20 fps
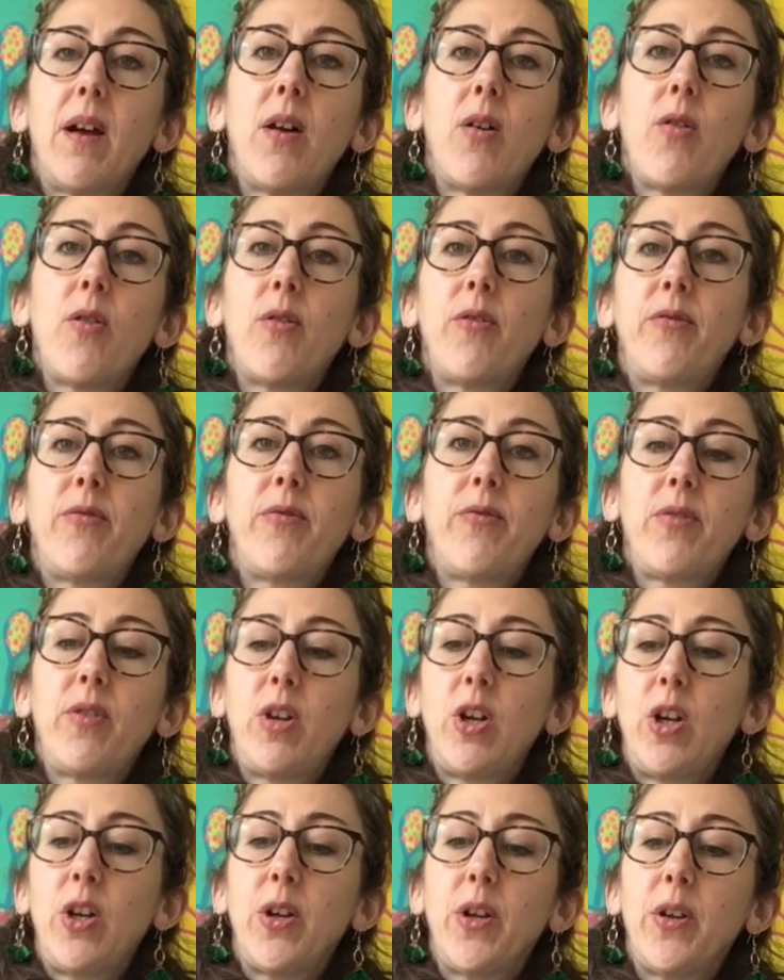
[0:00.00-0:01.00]
of
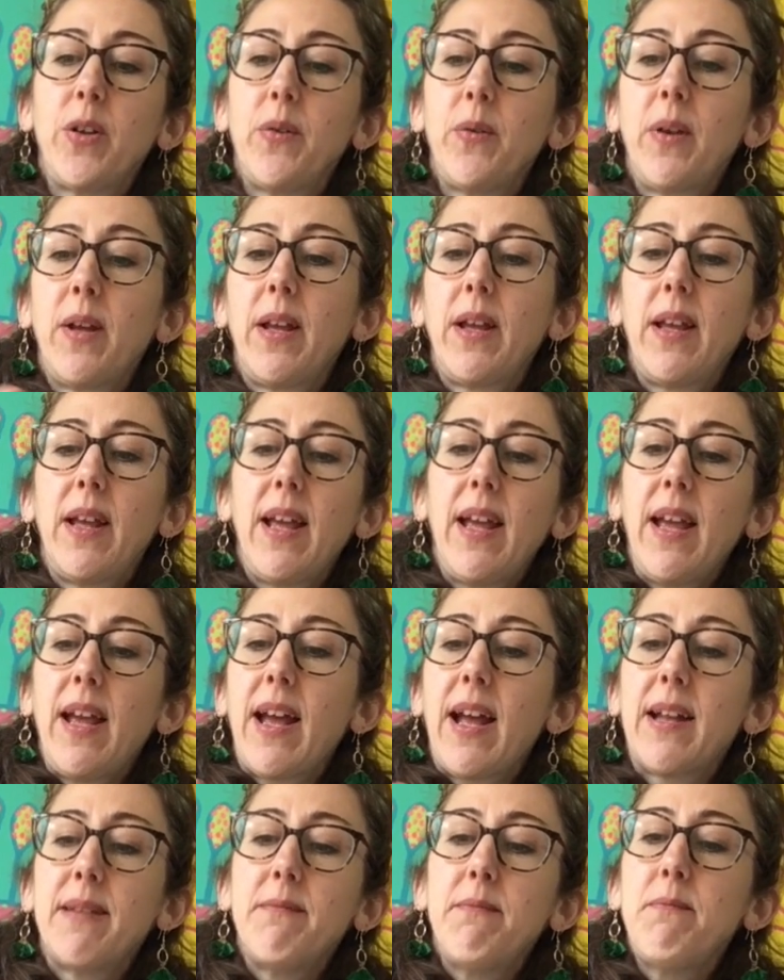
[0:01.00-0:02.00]
glue
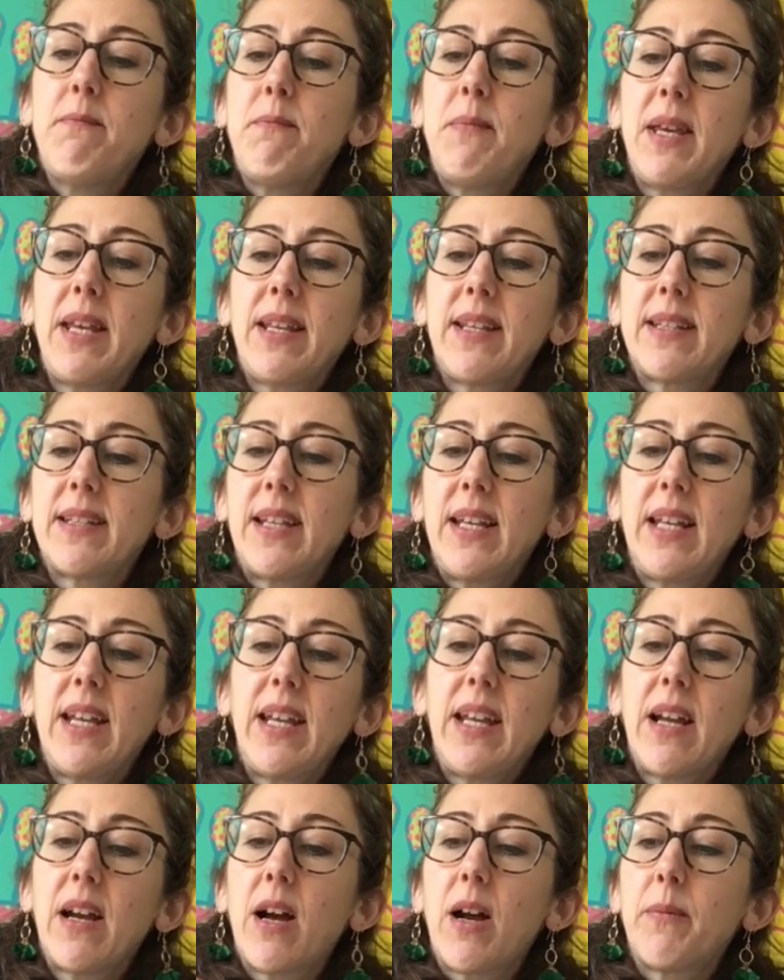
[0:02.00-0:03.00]
and mixing
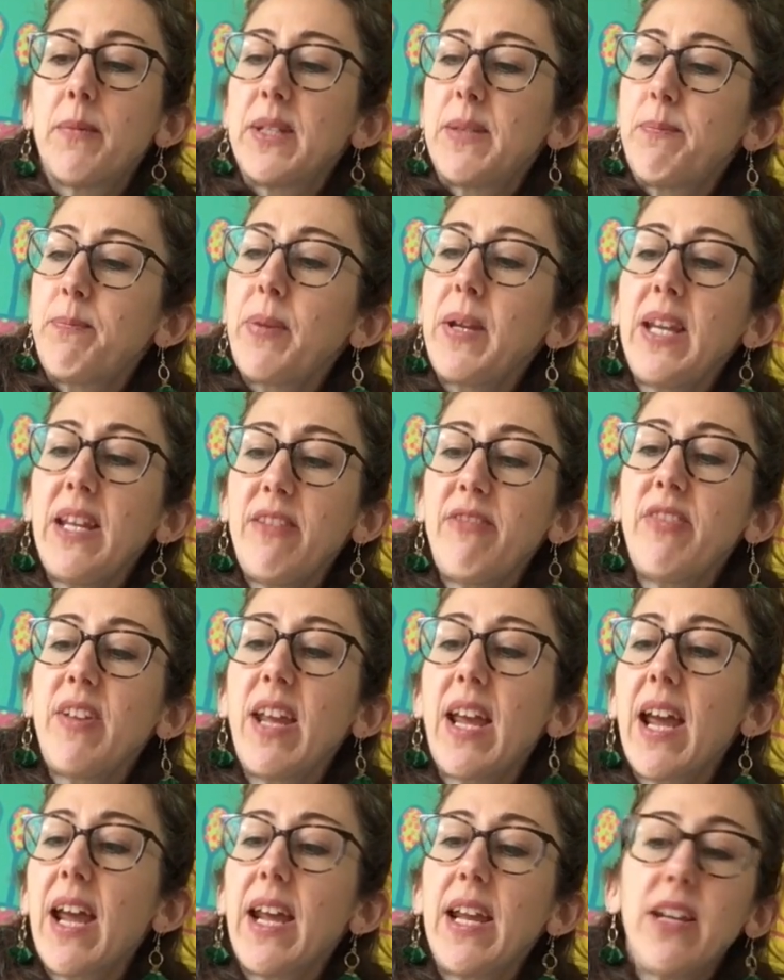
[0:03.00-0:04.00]
it up. It's
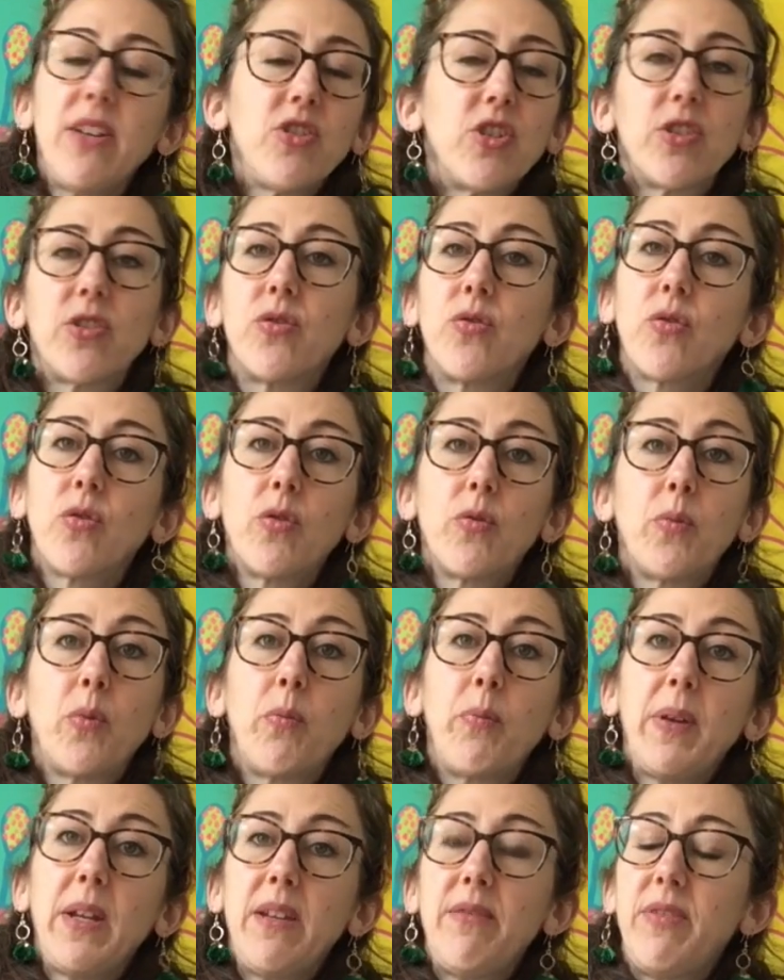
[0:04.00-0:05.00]
PVA, just normal
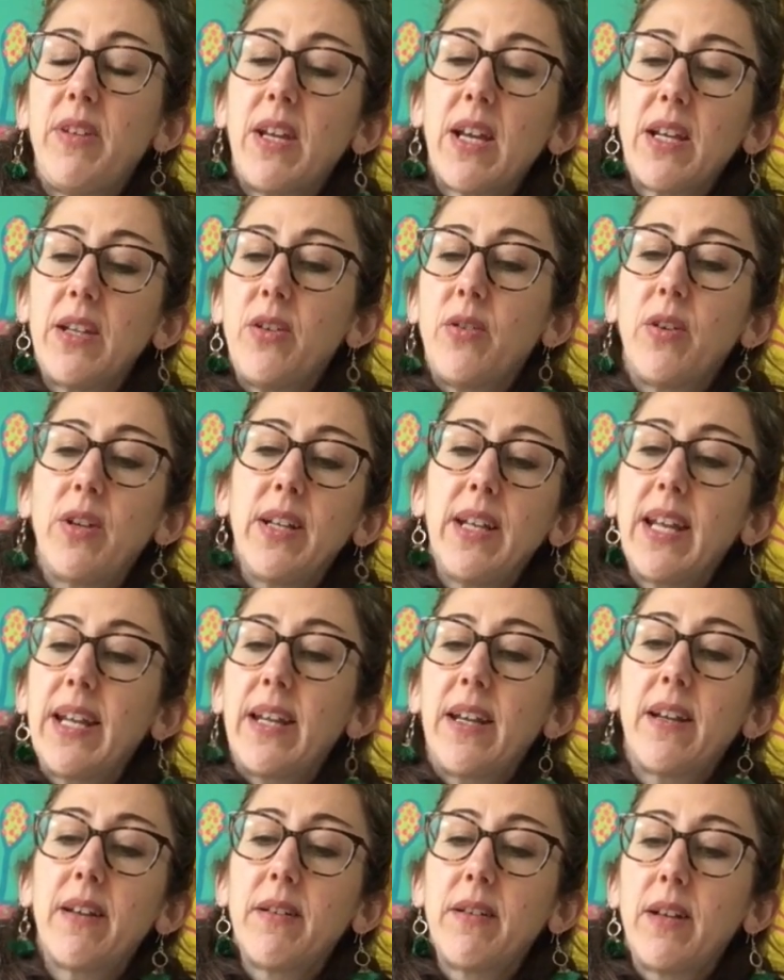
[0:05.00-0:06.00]
PVA. You can get
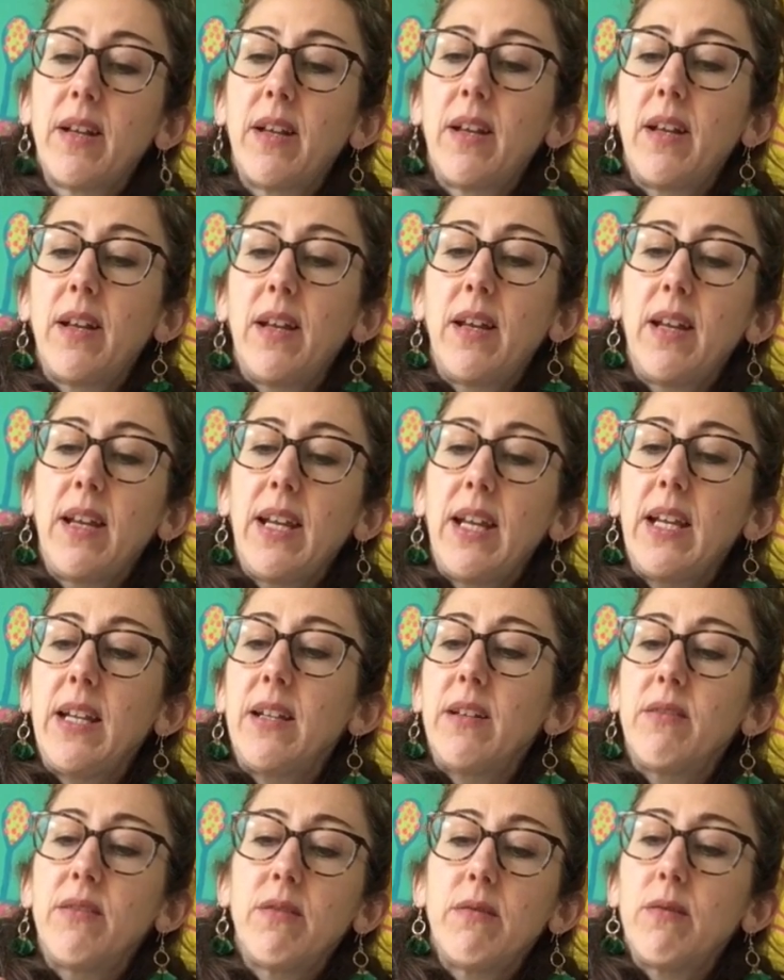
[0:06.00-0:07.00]
it
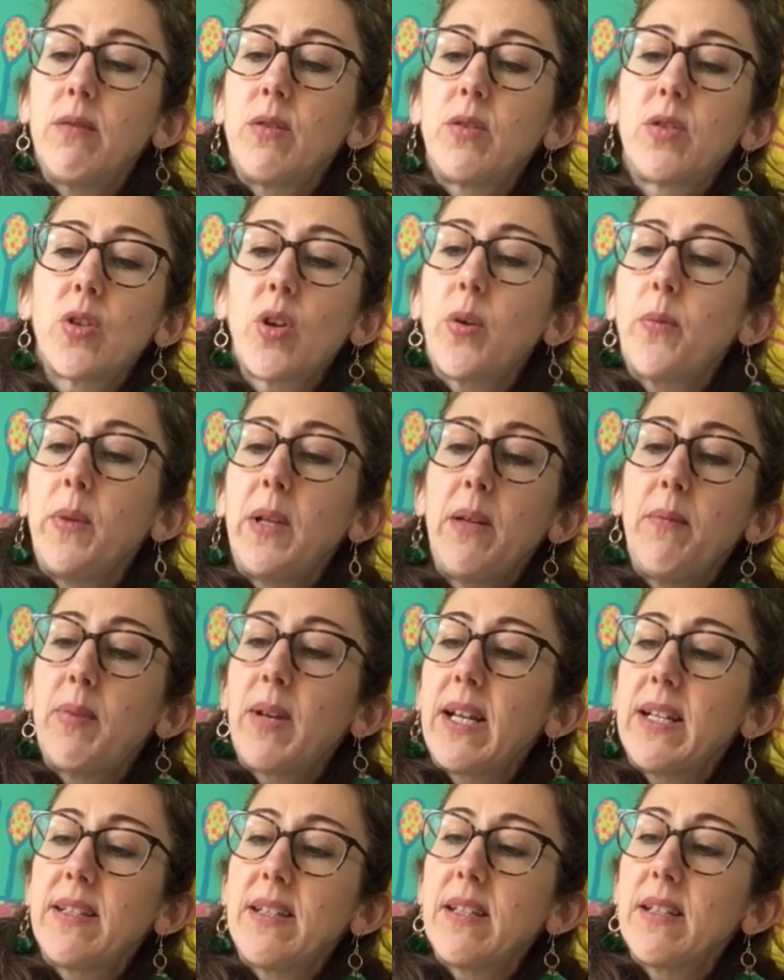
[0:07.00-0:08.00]
in so many
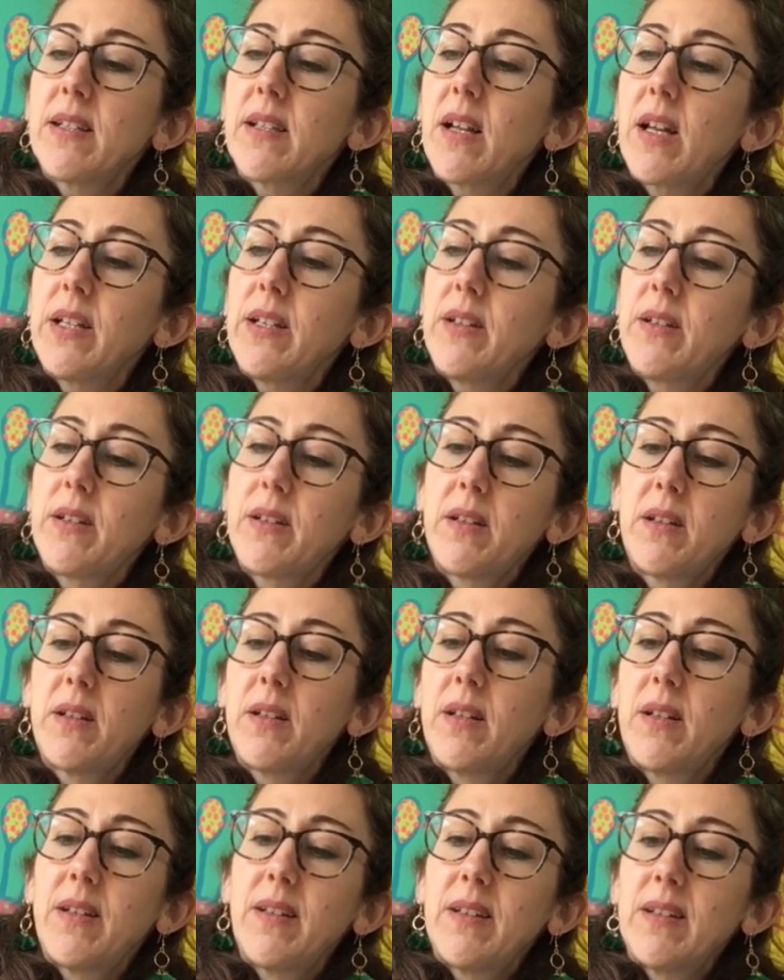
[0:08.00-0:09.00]
places, like,
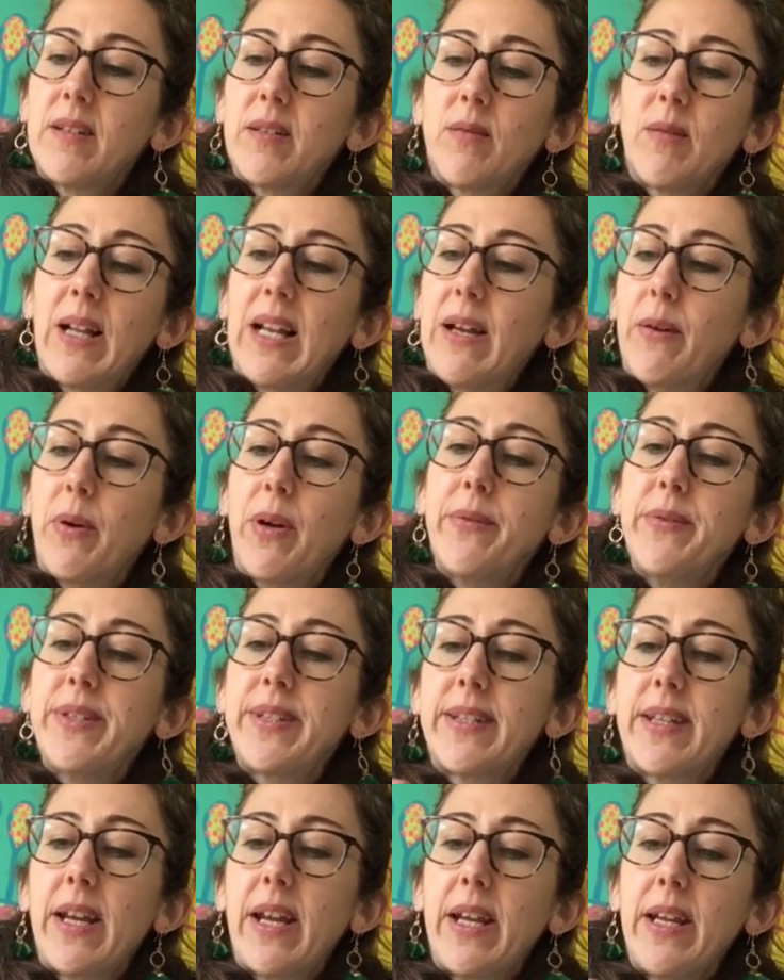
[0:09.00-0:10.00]
I won't
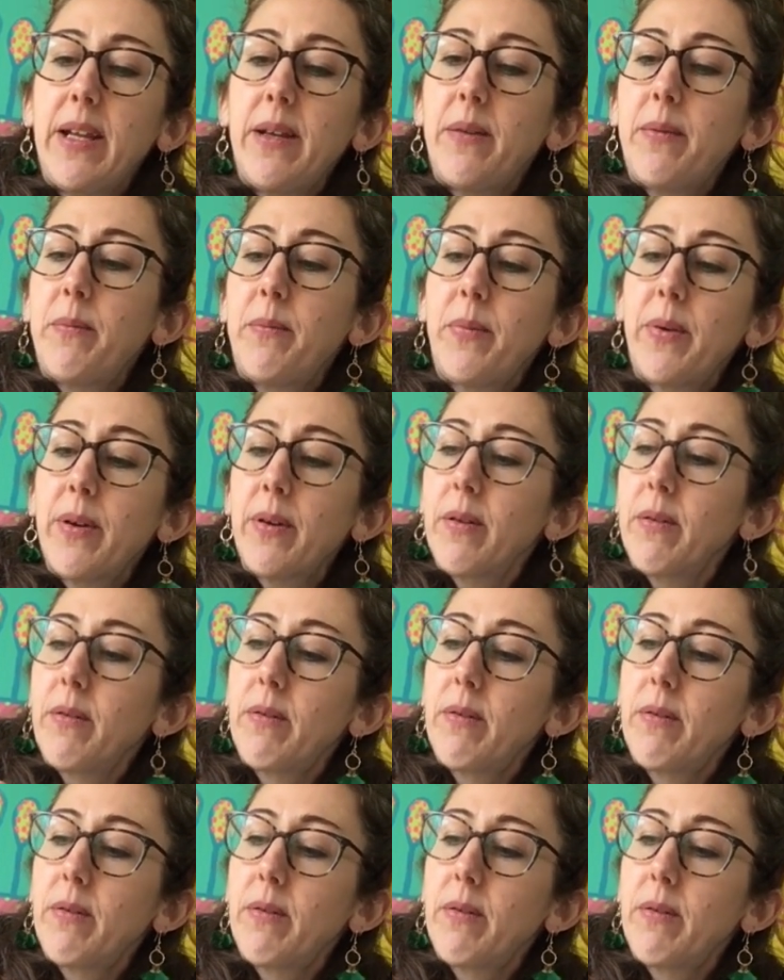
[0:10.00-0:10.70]
say, but